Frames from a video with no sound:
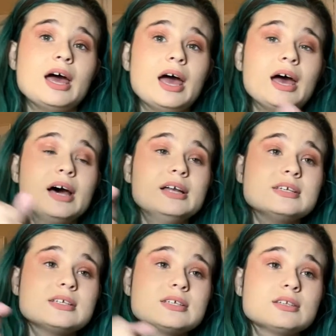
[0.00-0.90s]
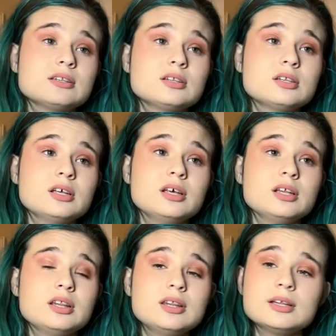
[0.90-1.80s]
and
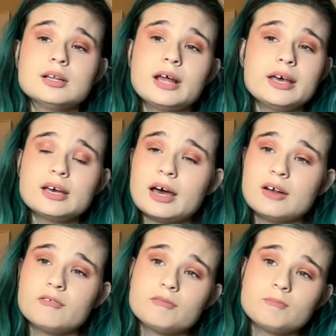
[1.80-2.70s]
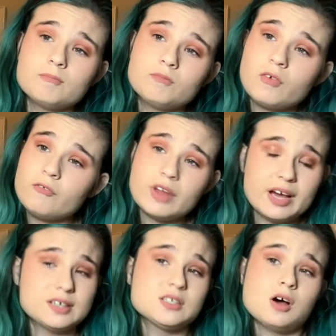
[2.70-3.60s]
the light kind of
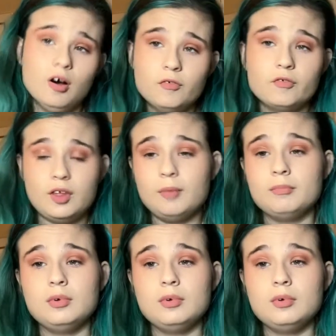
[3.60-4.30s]
reflects off of them.